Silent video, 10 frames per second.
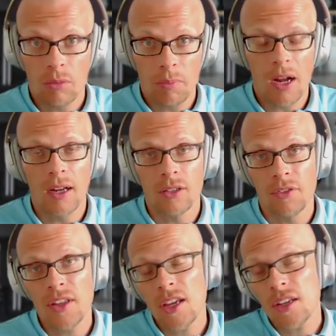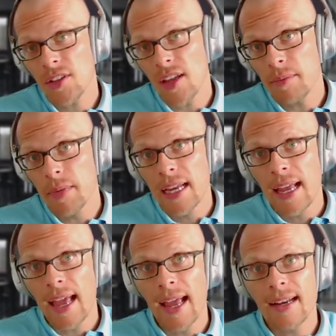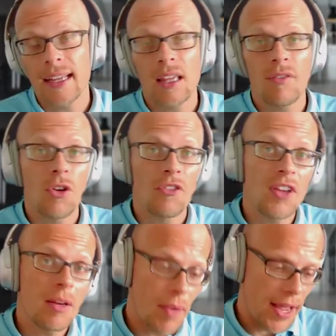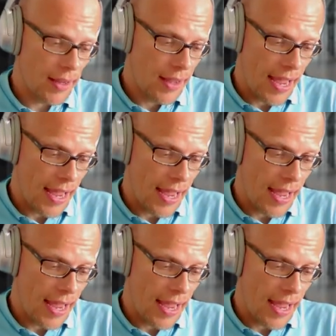part of the exam, and I give you a feedback.